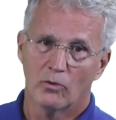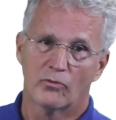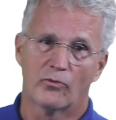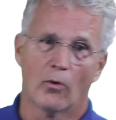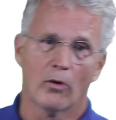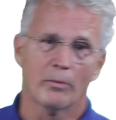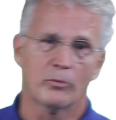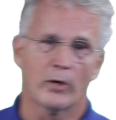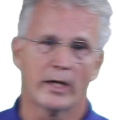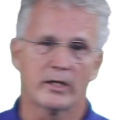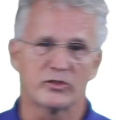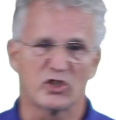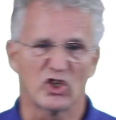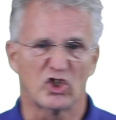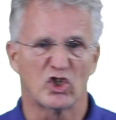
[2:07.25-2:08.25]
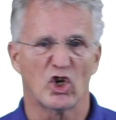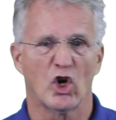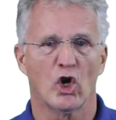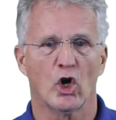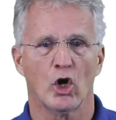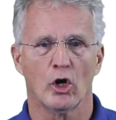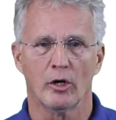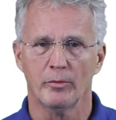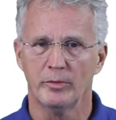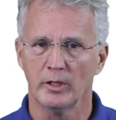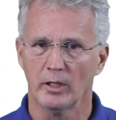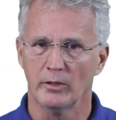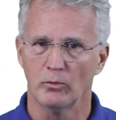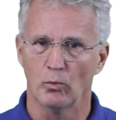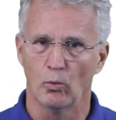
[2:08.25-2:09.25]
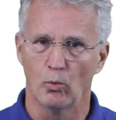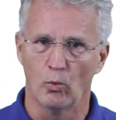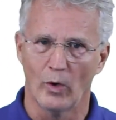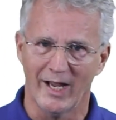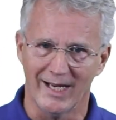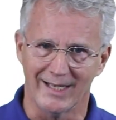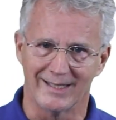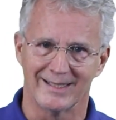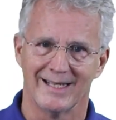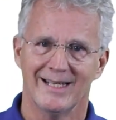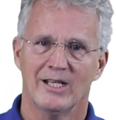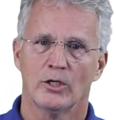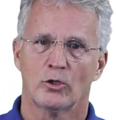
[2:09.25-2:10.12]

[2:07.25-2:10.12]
Form drag is a turbulent weight